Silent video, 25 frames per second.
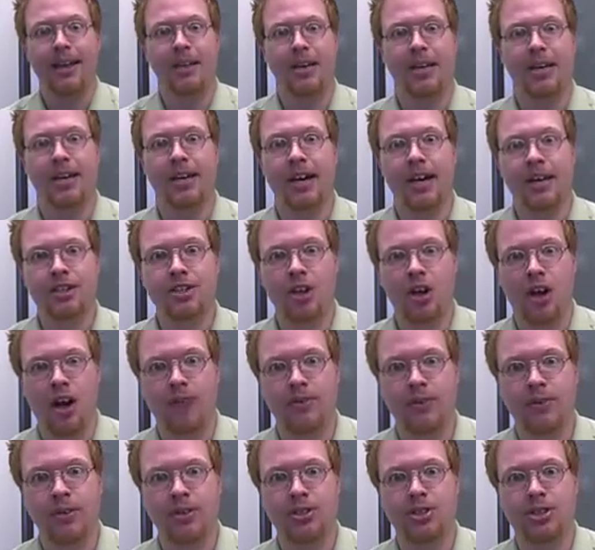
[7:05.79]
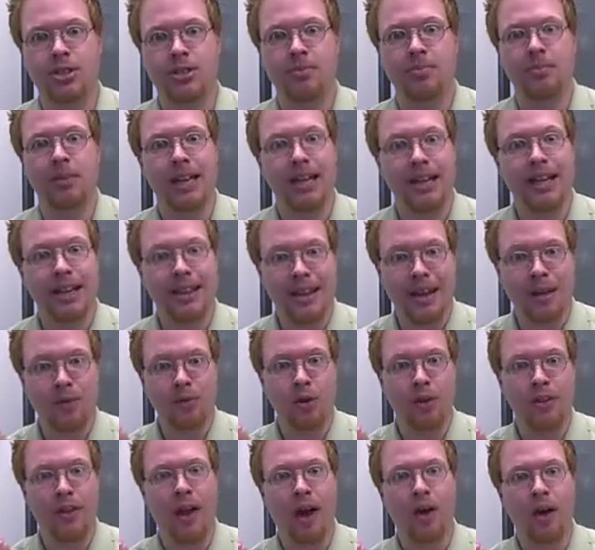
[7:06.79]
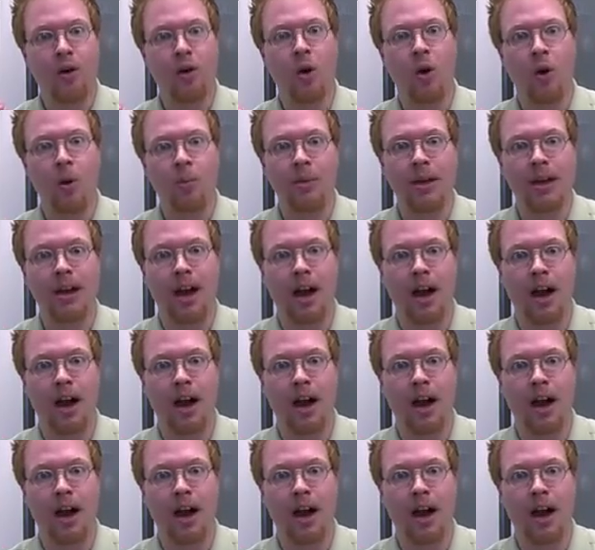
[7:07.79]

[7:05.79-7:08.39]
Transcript: Because an offer is submitted, they will now open